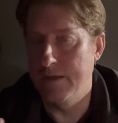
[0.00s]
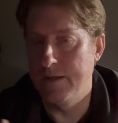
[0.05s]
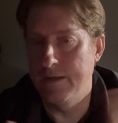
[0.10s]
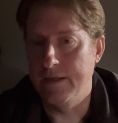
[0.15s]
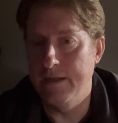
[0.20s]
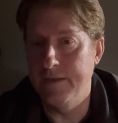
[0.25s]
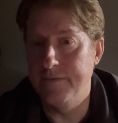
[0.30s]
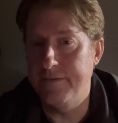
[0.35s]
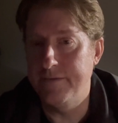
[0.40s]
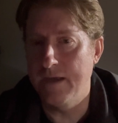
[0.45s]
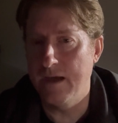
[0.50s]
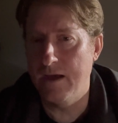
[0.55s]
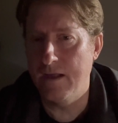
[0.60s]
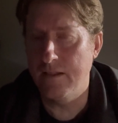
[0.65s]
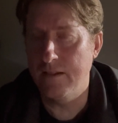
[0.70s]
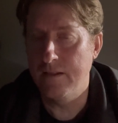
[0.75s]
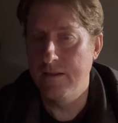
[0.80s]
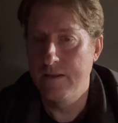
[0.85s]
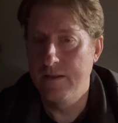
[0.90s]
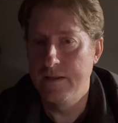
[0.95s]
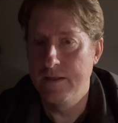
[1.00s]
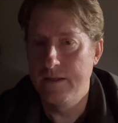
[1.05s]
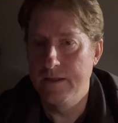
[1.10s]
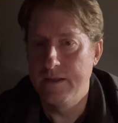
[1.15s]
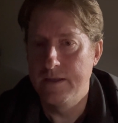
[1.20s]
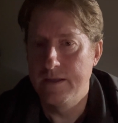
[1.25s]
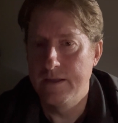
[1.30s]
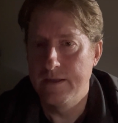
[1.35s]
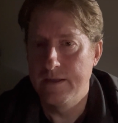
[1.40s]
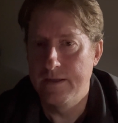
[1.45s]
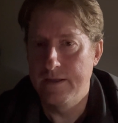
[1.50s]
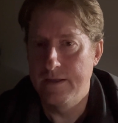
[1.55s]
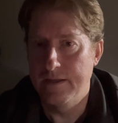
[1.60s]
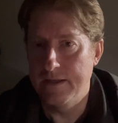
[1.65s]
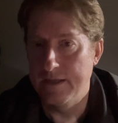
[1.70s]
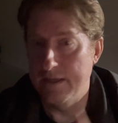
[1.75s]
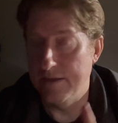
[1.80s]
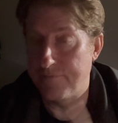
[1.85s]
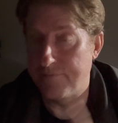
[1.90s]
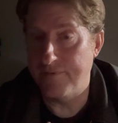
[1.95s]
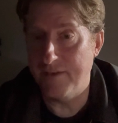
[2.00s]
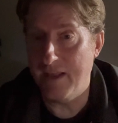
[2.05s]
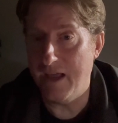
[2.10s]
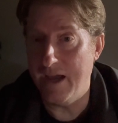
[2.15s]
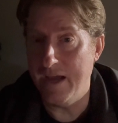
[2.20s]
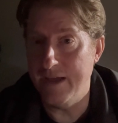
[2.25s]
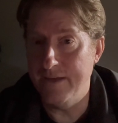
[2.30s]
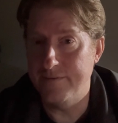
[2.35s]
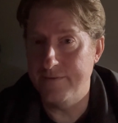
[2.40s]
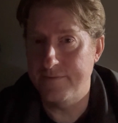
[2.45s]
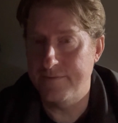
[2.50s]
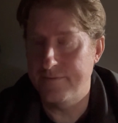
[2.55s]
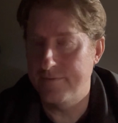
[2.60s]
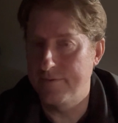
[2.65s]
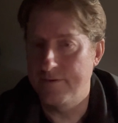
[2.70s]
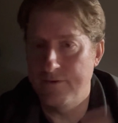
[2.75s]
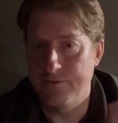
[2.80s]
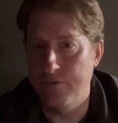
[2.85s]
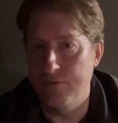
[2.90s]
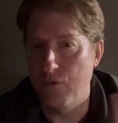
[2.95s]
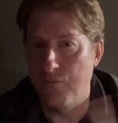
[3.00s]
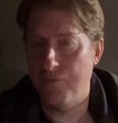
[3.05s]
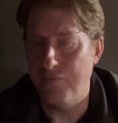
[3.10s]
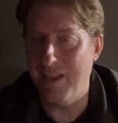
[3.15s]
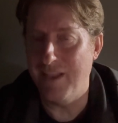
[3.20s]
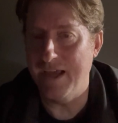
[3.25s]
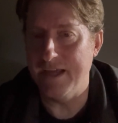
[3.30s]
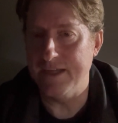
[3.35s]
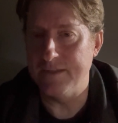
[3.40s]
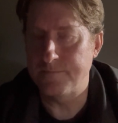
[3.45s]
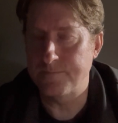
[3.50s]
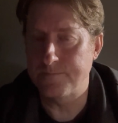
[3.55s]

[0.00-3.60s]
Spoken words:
Until it flies, there's no flight.